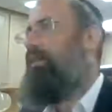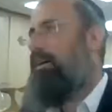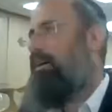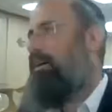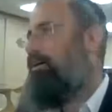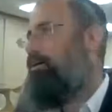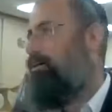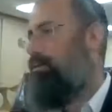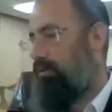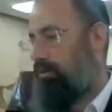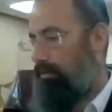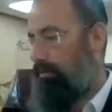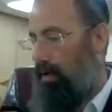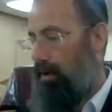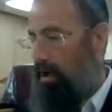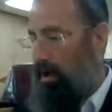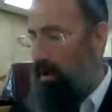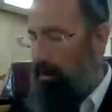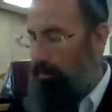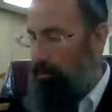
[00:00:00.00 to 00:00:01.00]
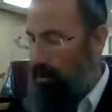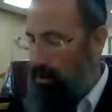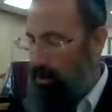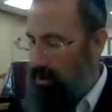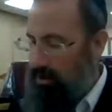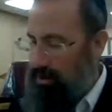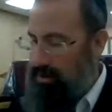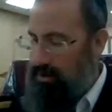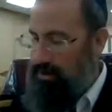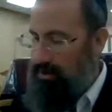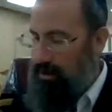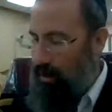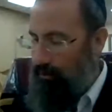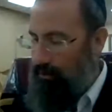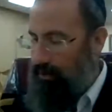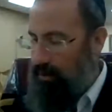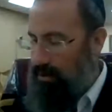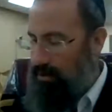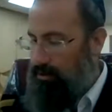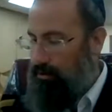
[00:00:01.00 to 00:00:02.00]
include, because it is
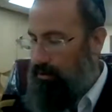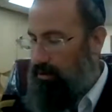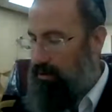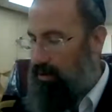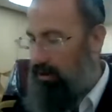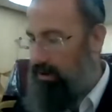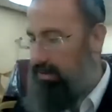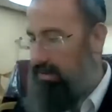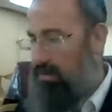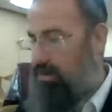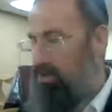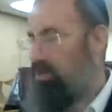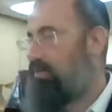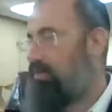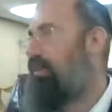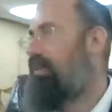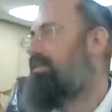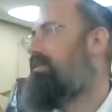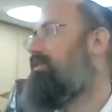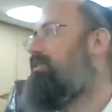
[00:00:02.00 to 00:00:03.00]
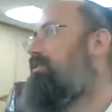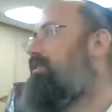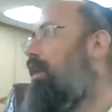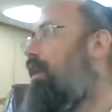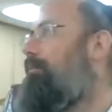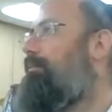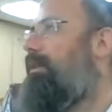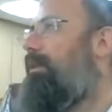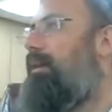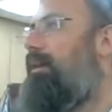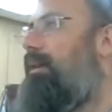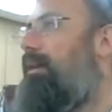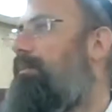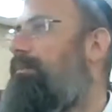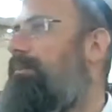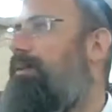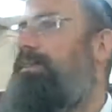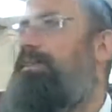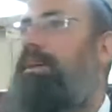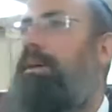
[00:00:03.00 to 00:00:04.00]
obvious when the Torah says Shivas
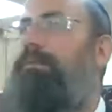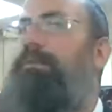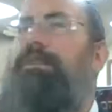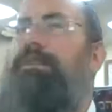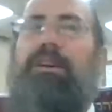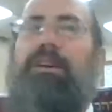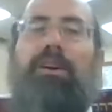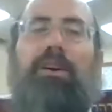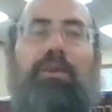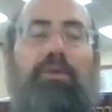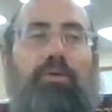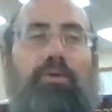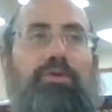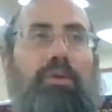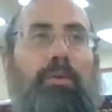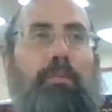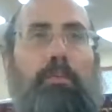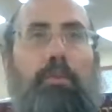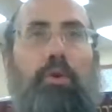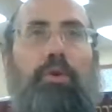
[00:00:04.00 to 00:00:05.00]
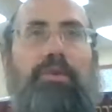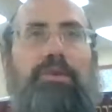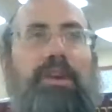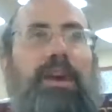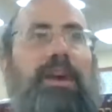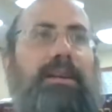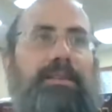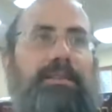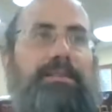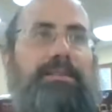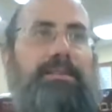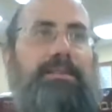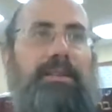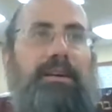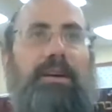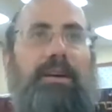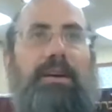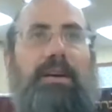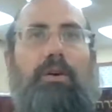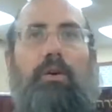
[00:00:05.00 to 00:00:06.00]
Yomim is coming to include more days,
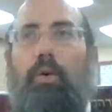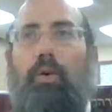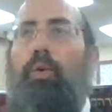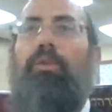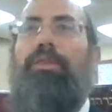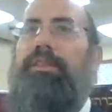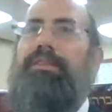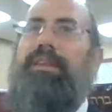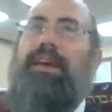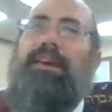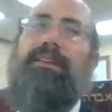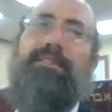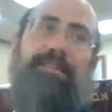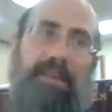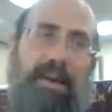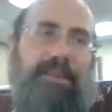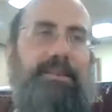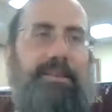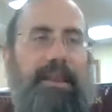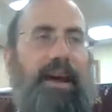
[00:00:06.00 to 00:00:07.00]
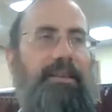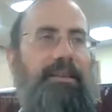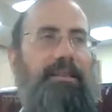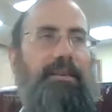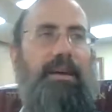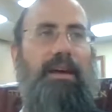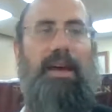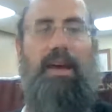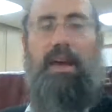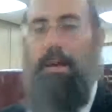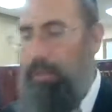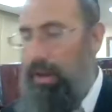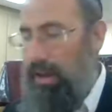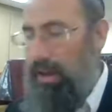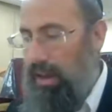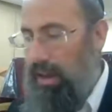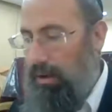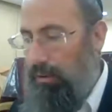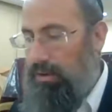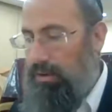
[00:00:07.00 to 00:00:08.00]
all the days and night.
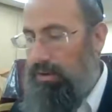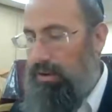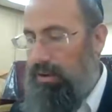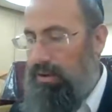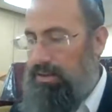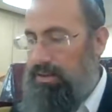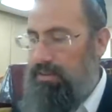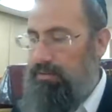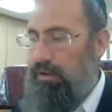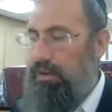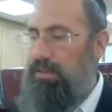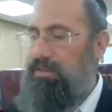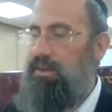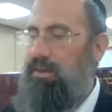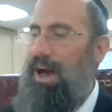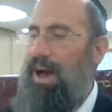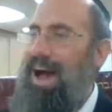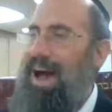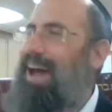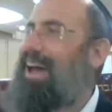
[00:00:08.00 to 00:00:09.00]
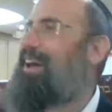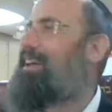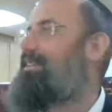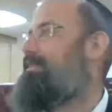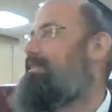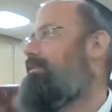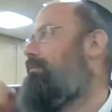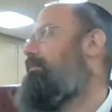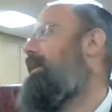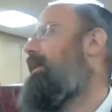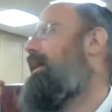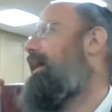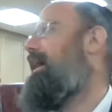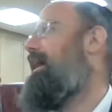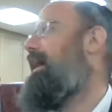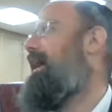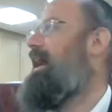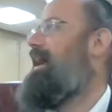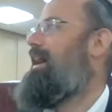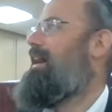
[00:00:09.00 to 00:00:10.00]
But here when the Torah says ach
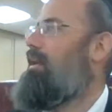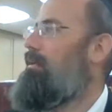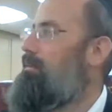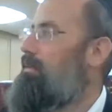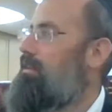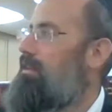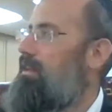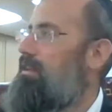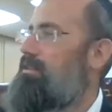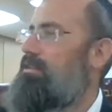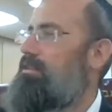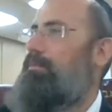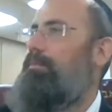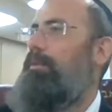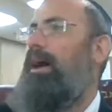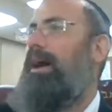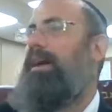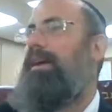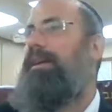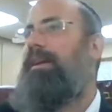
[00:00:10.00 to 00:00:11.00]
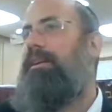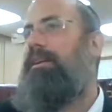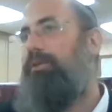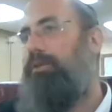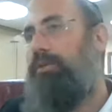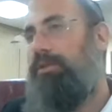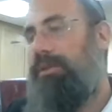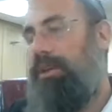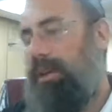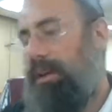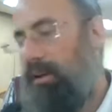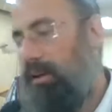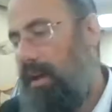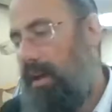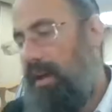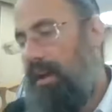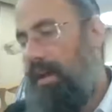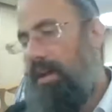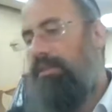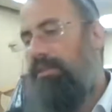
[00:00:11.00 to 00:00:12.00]
sameach, ach limiting sameach, including,
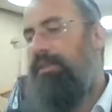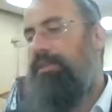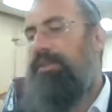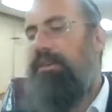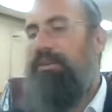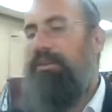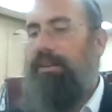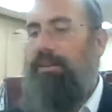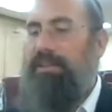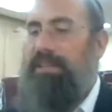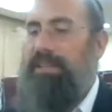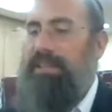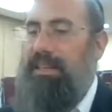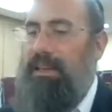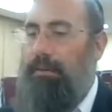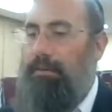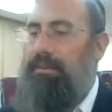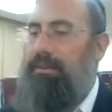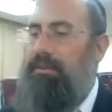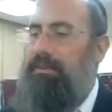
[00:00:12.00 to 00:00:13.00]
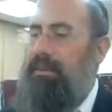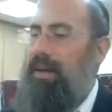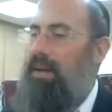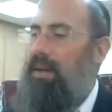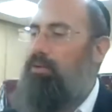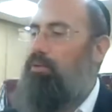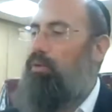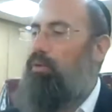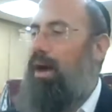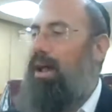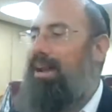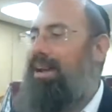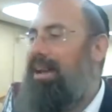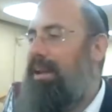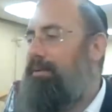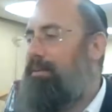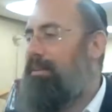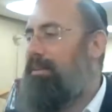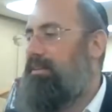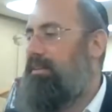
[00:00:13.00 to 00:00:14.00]
the Torah is obviously coming to tell you a
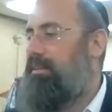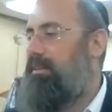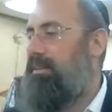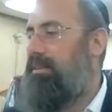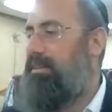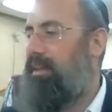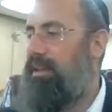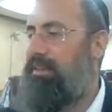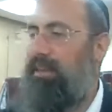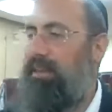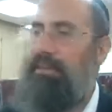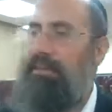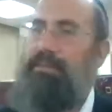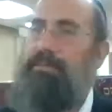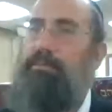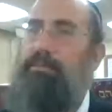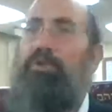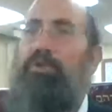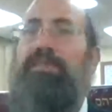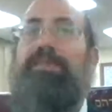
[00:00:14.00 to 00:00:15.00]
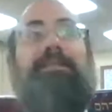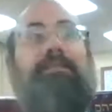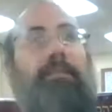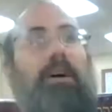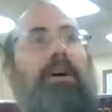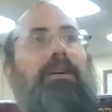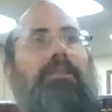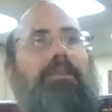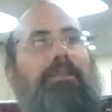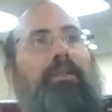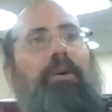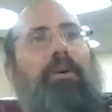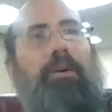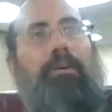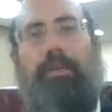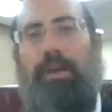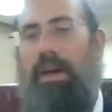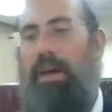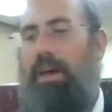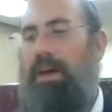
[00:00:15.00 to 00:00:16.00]
limited thing that there's more simcha
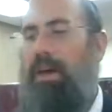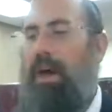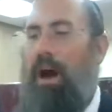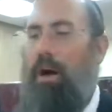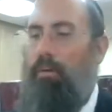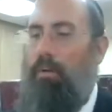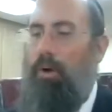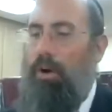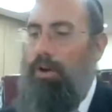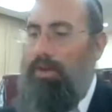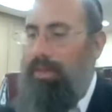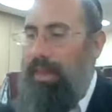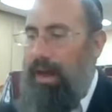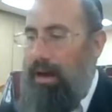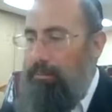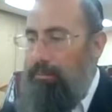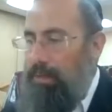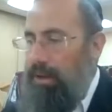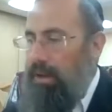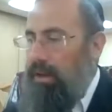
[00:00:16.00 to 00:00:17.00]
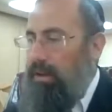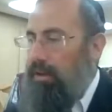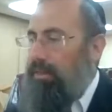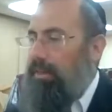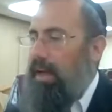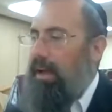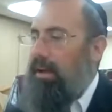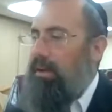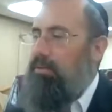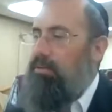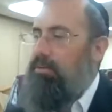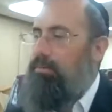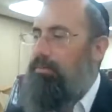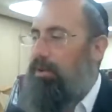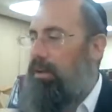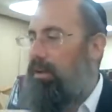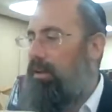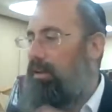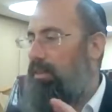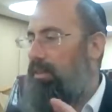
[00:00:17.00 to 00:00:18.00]
for. And what could that be? That could
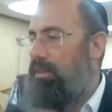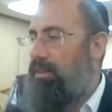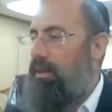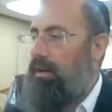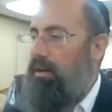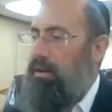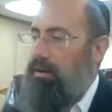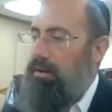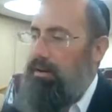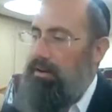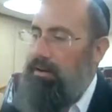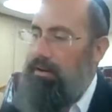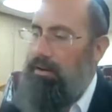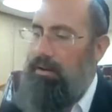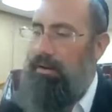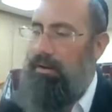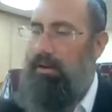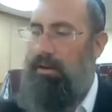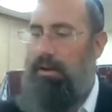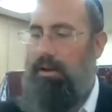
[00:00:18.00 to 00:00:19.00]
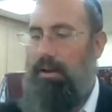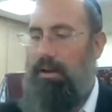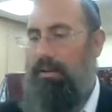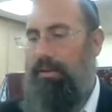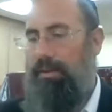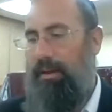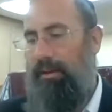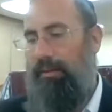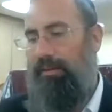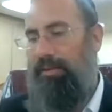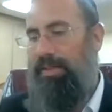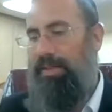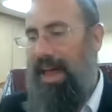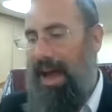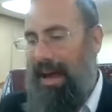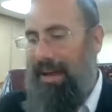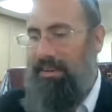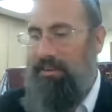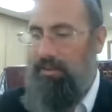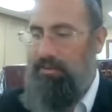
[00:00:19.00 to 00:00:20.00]
be the
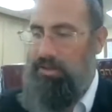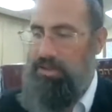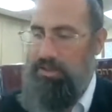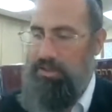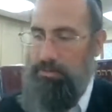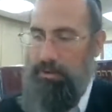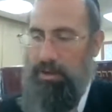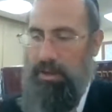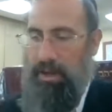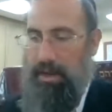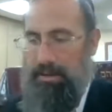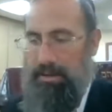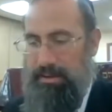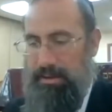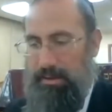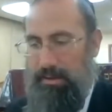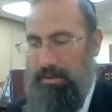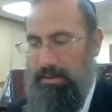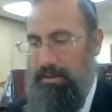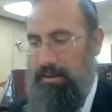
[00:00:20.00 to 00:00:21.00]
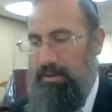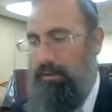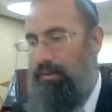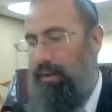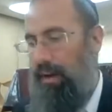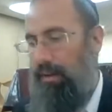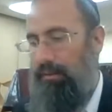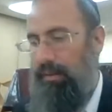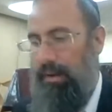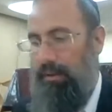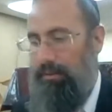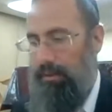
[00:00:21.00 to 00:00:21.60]
night of Shmini Atzeres. There's a very, very